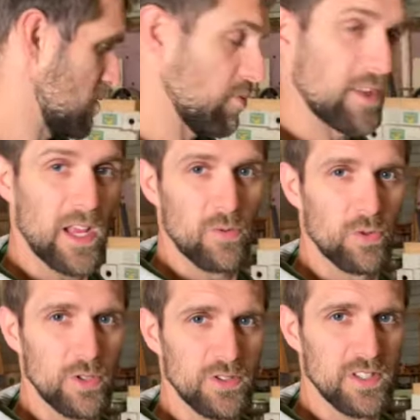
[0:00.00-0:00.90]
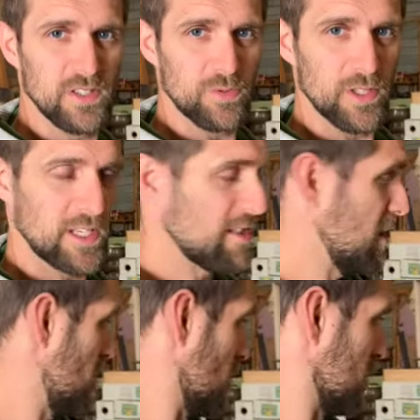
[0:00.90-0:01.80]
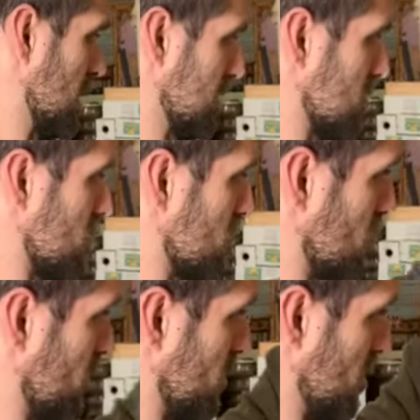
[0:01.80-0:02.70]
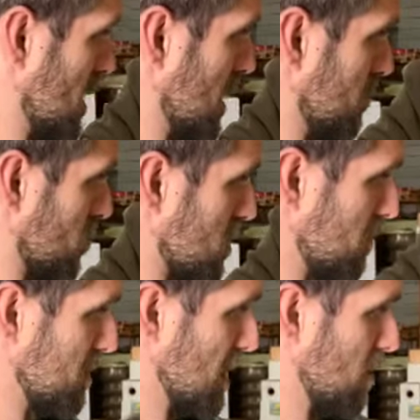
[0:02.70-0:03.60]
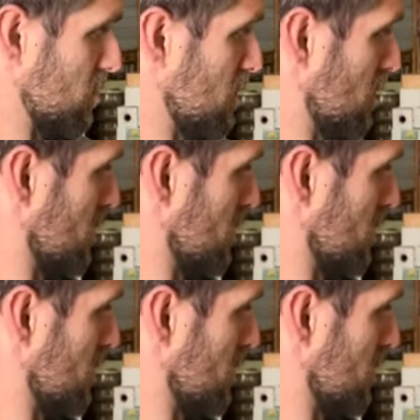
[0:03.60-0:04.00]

where they roost, this is where they sit all night. So the roof line will come down